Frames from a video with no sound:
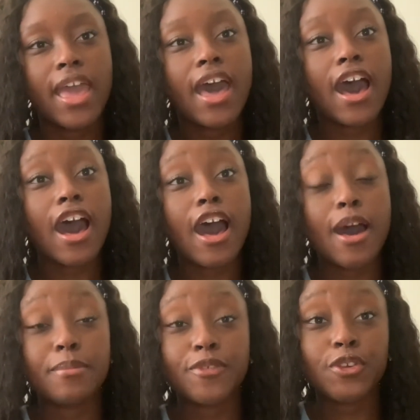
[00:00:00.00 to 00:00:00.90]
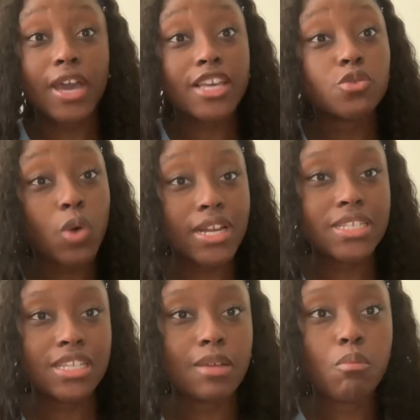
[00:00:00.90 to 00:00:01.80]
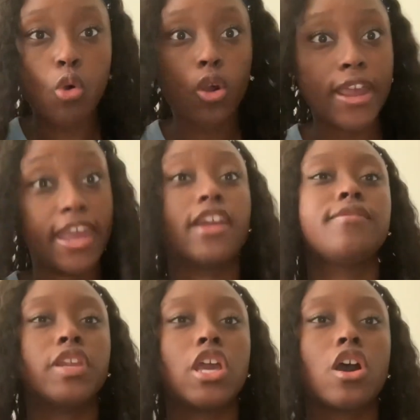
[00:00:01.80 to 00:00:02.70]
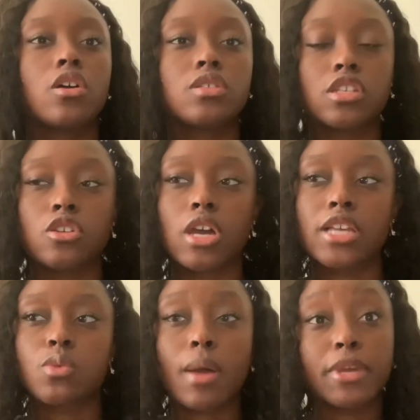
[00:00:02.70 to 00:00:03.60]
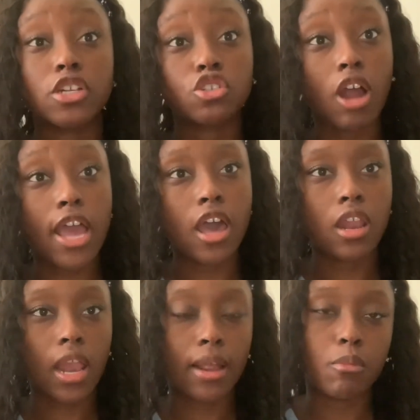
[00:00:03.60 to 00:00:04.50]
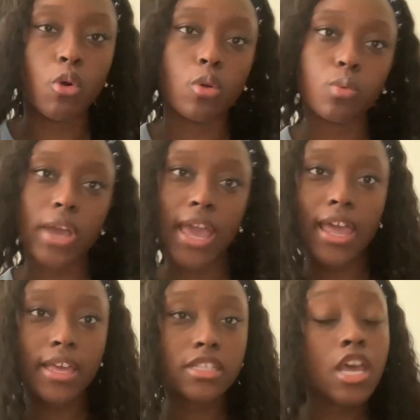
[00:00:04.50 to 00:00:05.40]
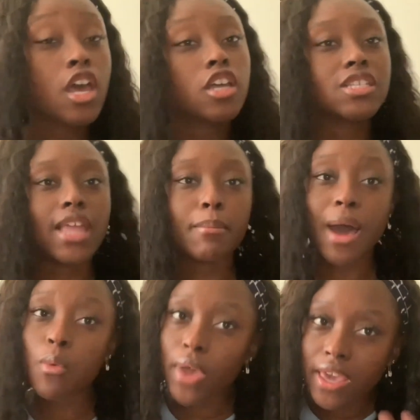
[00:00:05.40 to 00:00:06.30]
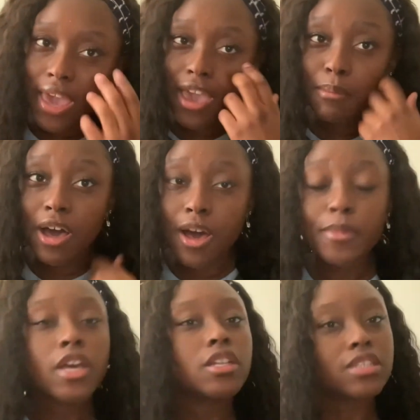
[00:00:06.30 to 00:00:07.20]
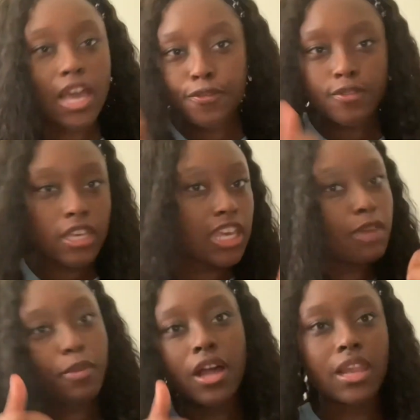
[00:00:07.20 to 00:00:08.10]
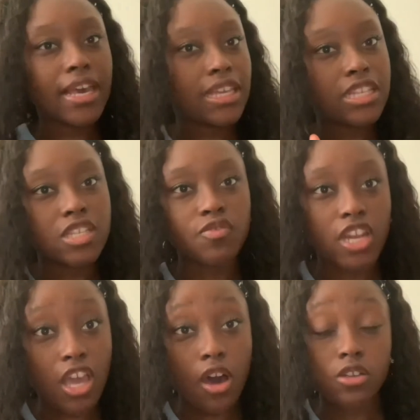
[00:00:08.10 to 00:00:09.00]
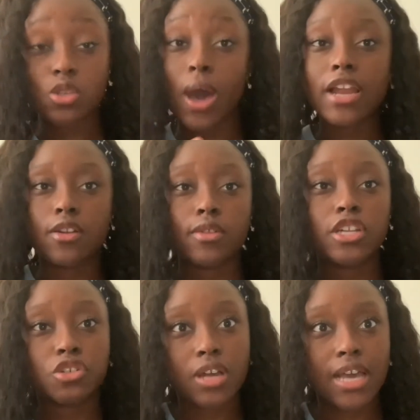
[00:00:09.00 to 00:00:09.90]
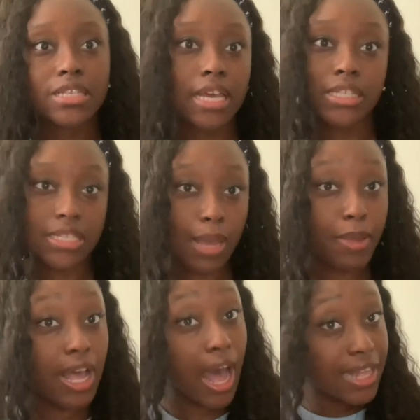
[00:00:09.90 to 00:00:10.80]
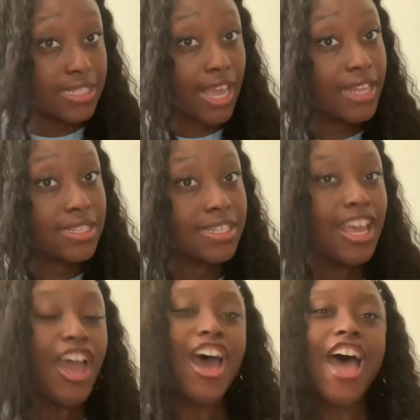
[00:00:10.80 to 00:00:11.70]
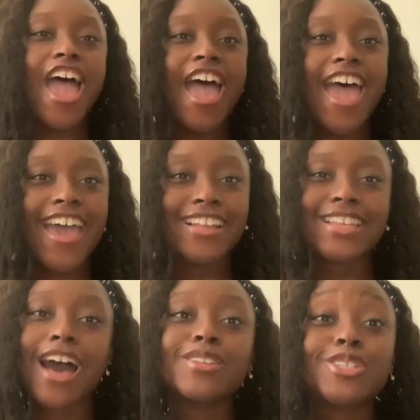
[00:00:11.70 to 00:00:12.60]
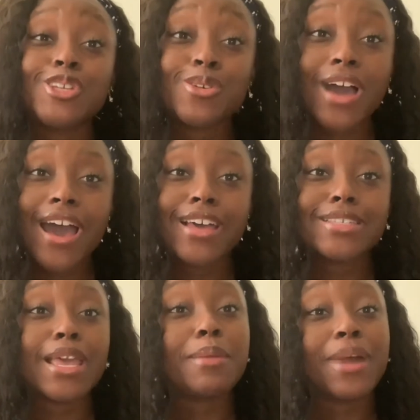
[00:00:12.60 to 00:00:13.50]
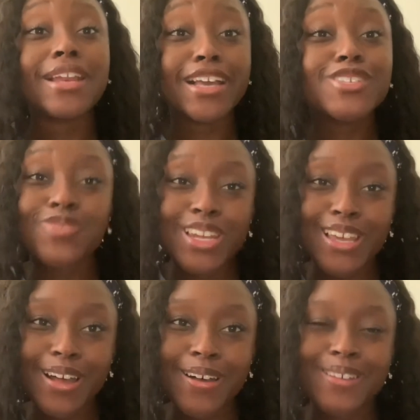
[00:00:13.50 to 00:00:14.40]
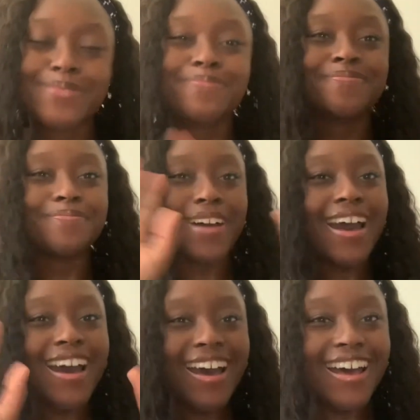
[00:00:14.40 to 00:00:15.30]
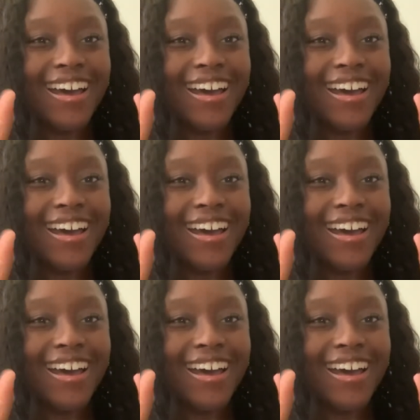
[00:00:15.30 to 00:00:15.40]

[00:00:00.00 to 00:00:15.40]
If you guys want to see more hair videos and you guys want me to try on like more wigs, step my wig game up, definitely keep on liking this video so I know that you guys like this type of content. And I'll see you guys in my next video. Bye.